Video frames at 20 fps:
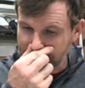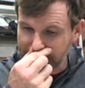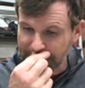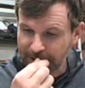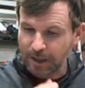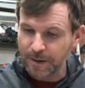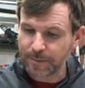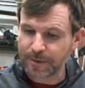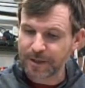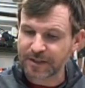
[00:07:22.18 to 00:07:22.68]

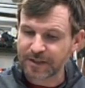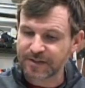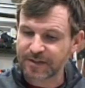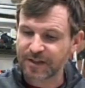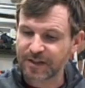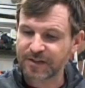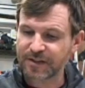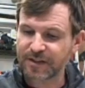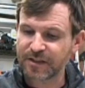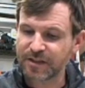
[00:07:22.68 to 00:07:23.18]
coming,
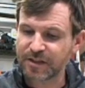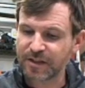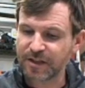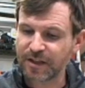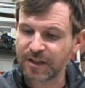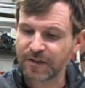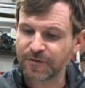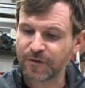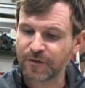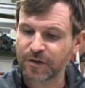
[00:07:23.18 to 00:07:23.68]
says
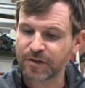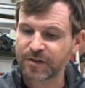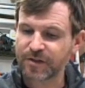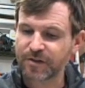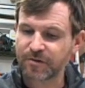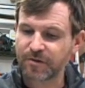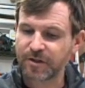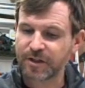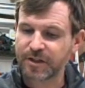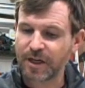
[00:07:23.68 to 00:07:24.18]
in verse
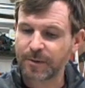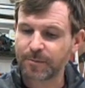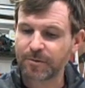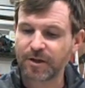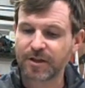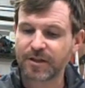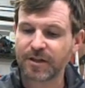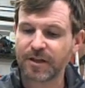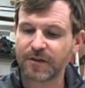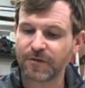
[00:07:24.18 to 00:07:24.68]
3,
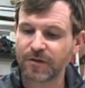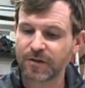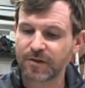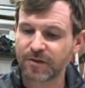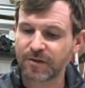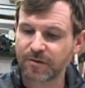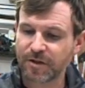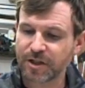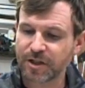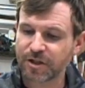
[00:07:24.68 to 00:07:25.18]
chapter 18,
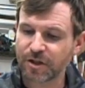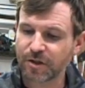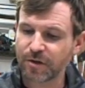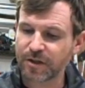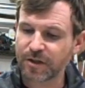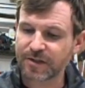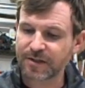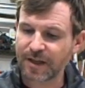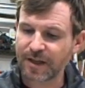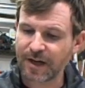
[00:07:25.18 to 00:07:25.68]
verse 3,
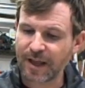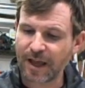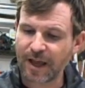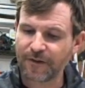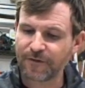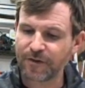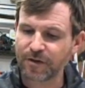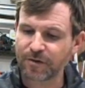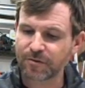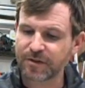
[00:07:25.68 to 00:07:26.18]
Judas, then
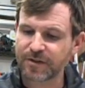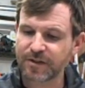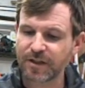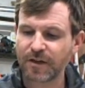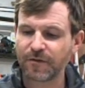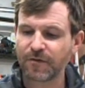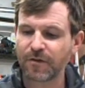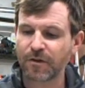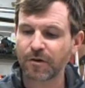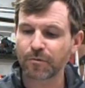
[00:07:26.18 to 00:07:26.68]
having
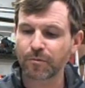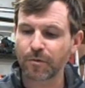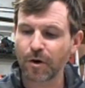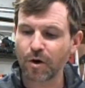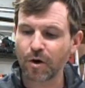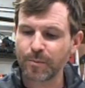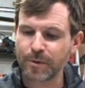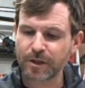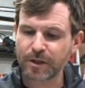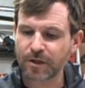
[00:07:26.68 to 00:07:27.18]
received the
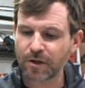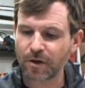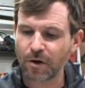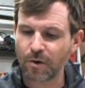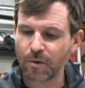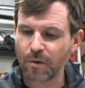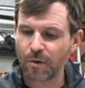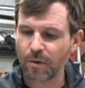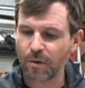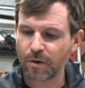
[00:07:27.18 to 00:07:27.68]
Roman
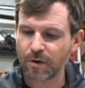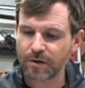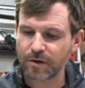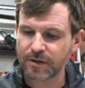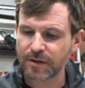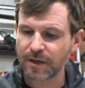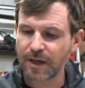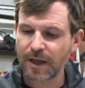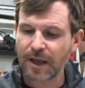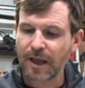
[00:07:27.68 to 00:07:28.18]

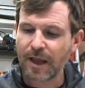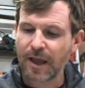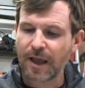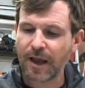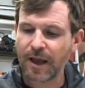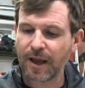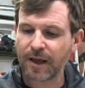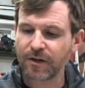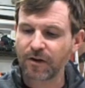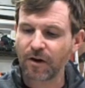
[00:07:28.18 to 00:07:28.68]
cohort
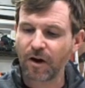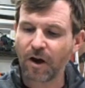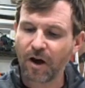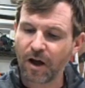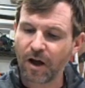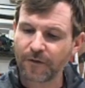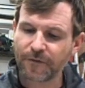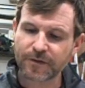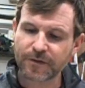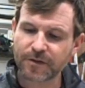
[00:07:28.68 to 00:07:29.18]
and
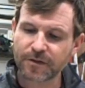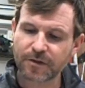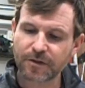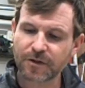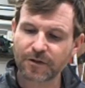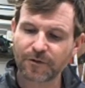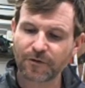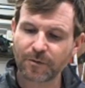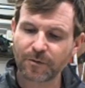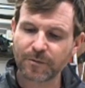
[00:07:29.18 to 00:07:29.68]

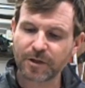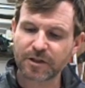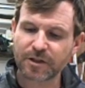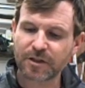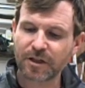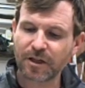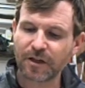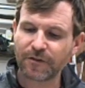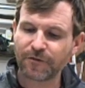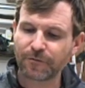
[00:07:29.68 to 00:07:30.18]
officers from the
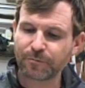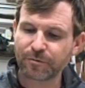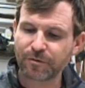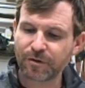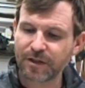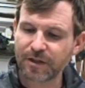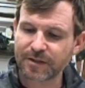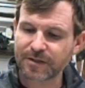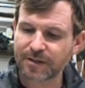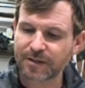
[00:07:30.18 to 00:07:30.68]
chief
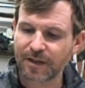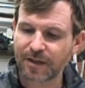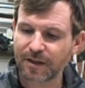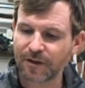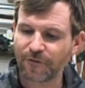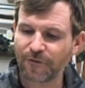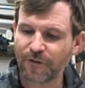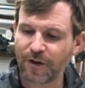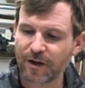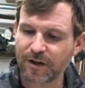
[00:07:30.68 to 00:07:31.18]
priests and
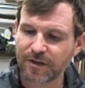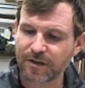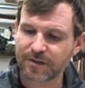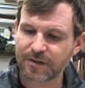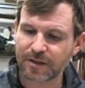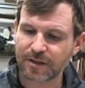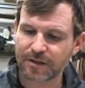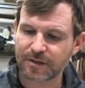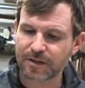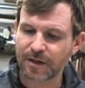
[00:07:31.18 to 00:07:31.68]
the
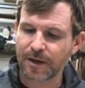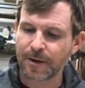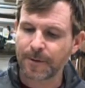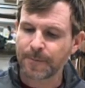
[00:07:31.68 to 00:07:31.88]
Pharisees,